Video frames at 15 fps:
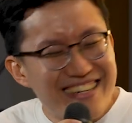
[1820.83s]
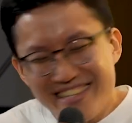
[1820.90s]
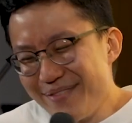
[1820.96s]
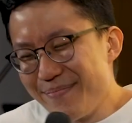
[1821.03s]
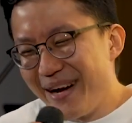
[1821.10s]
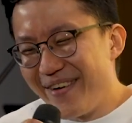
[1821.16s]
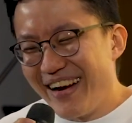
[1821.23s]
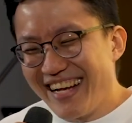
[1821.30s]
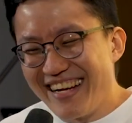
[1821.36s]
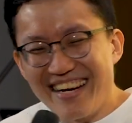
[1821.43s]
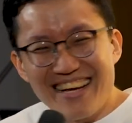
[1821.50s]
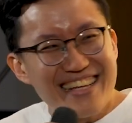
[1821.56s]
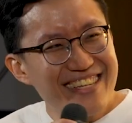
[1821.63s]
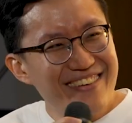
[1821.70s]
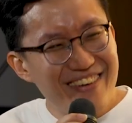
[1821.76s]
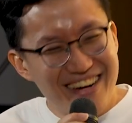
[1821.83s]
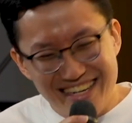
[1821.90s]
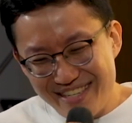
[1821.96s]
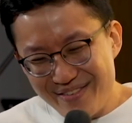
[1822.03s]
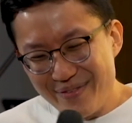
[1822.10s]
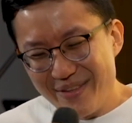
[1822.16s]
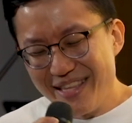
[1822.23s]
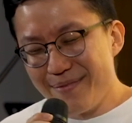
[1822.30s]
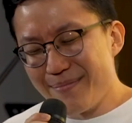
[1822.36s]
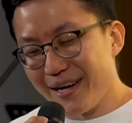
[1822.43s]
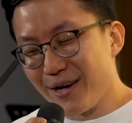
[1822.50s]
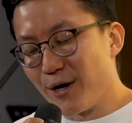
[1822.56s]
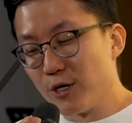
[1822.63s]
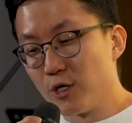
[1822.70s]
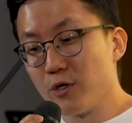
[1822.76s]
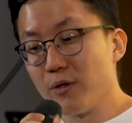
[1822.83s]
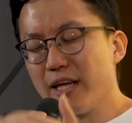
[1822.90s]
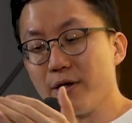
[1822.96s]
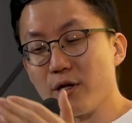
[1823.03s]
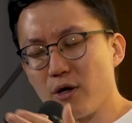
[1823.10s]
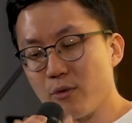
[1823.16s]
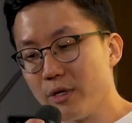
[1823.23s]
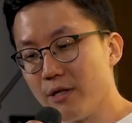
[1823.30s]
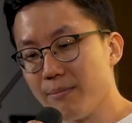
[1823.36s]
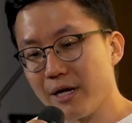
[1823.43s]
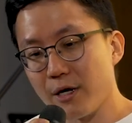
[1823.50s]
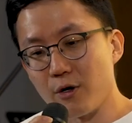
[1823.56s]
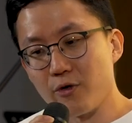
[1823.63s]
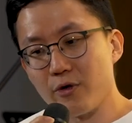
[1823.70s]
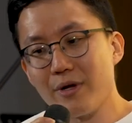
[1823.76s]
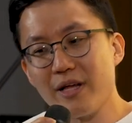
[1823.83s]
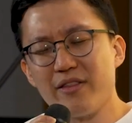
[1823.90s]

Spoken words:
So by recognizing what is within my control and not within my control,